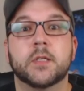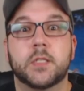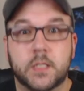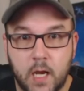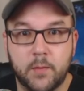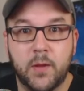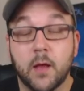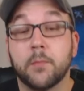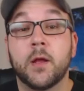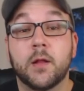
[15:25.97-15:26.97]
Sign me
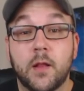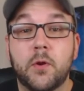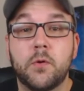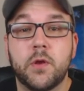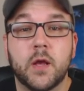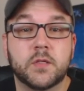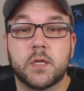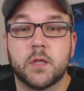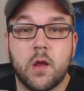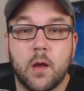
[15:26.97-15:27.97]
up. Let me know what you guys
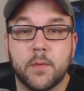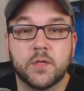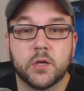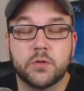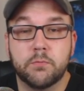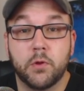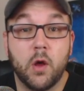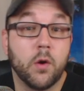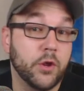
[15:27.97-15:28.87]
think in the comment section below.